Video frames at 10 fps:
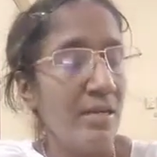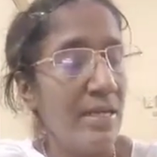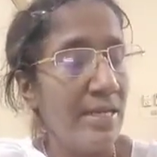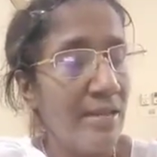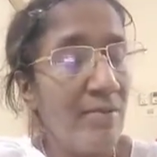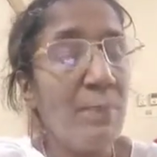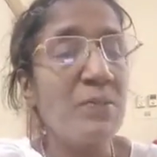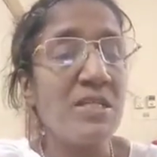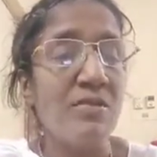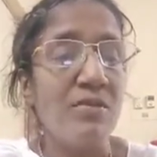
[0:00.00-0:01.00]

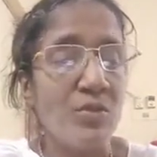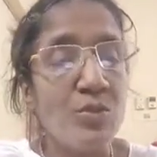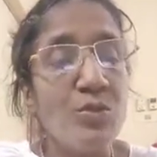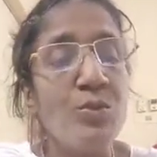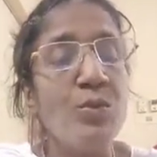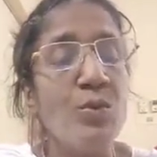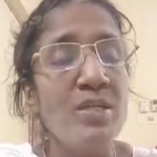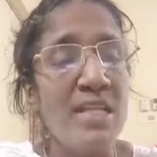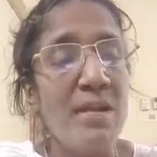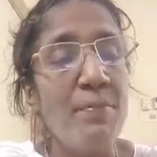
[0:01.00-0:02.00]
developed to
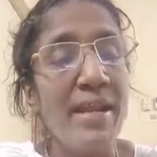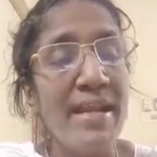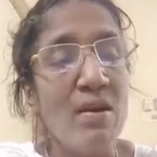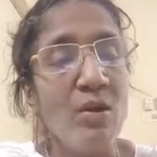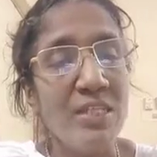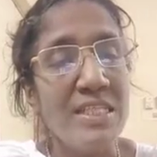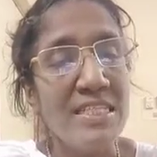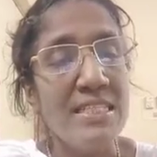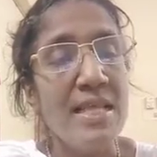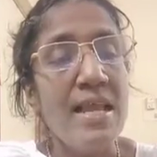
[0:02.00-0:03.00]
deliberate on
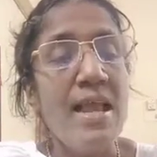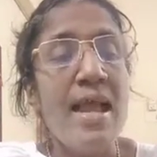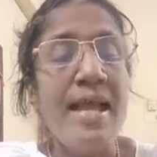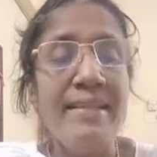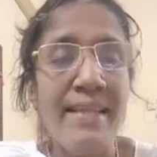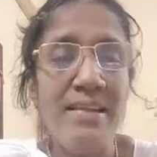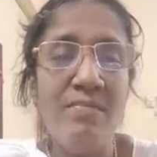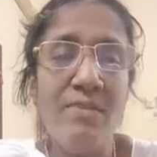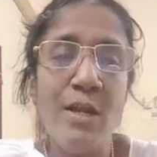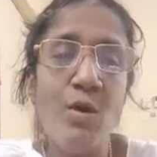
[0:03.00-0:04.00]
this, and
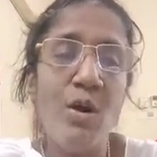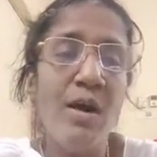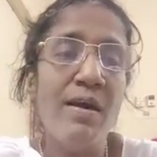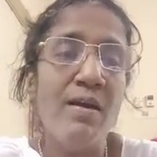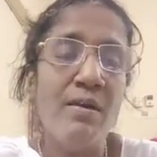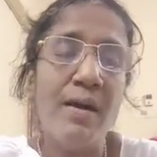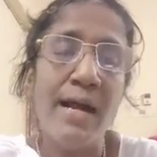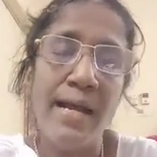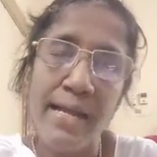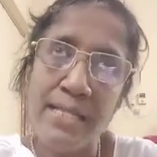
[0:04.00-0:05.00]
then we go
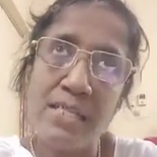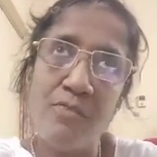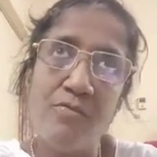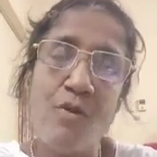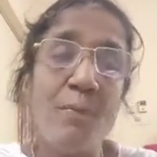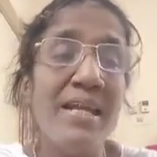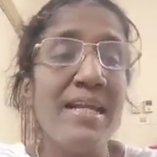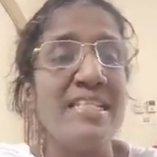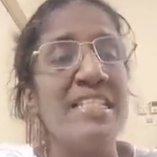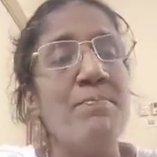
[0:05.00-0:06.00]
ahead forming
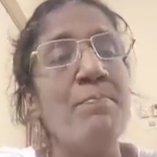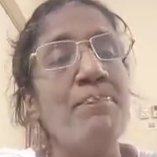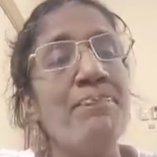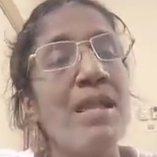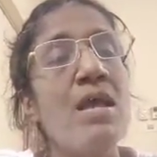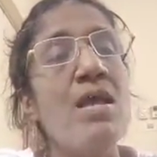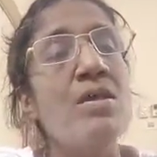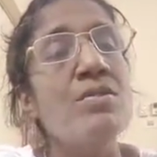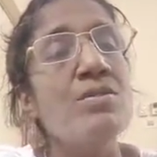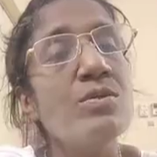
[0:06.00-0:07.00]
a team.
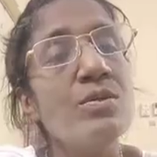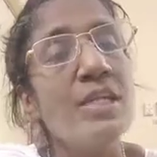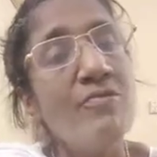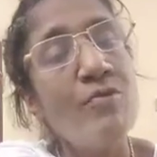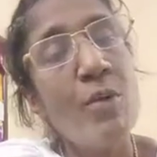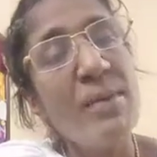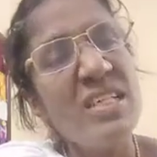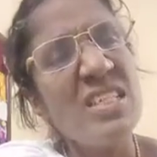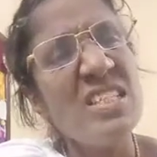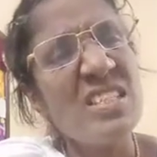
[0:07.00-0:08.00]
So team
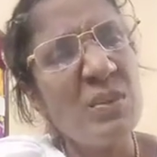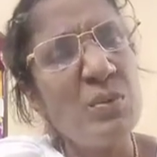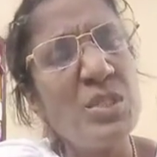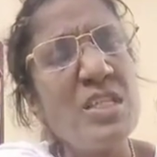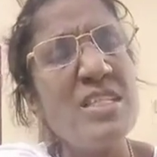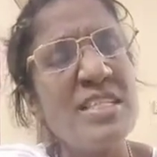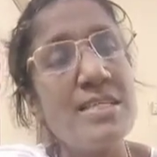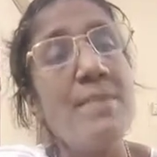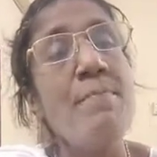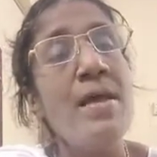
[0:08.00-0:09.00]
formation is a crucial
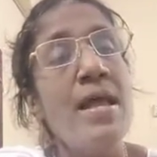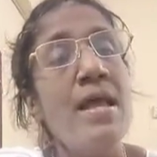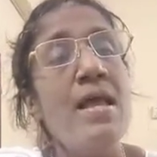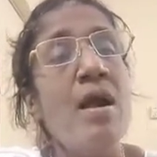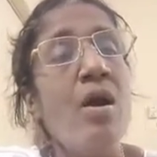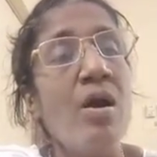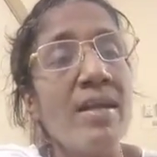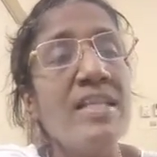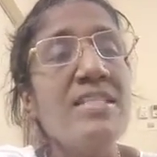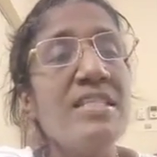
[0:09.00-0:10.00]
step.
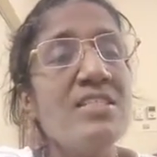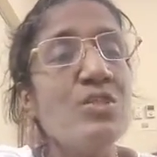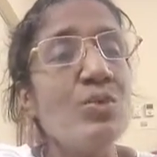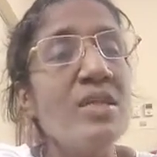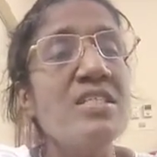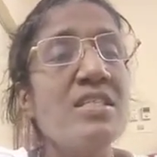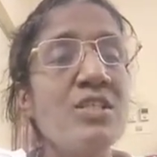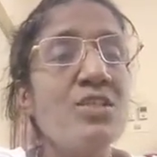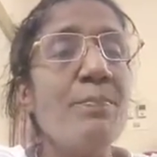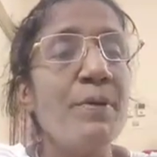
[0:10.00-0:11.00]
Organizing students
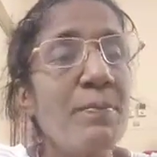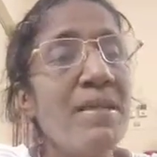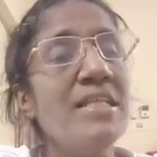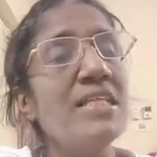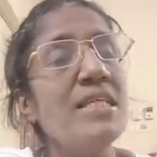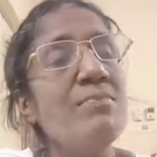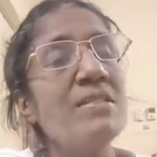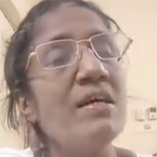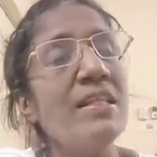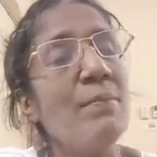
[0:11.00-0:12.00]
into the permanent teams
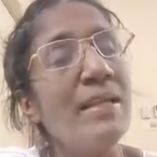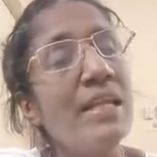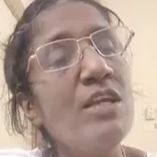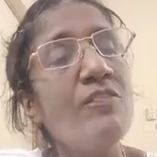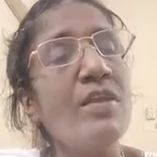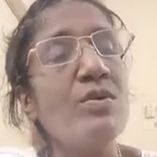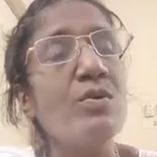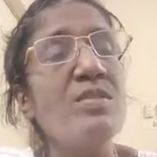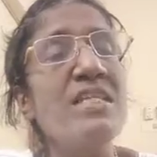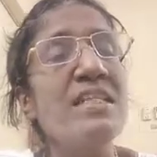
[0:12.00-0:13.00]
are at the beginning of the
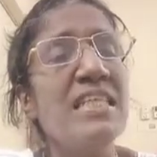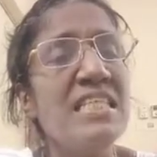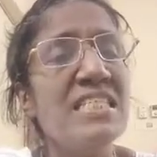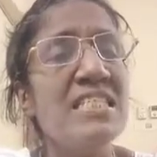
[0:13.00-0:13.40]
course, and these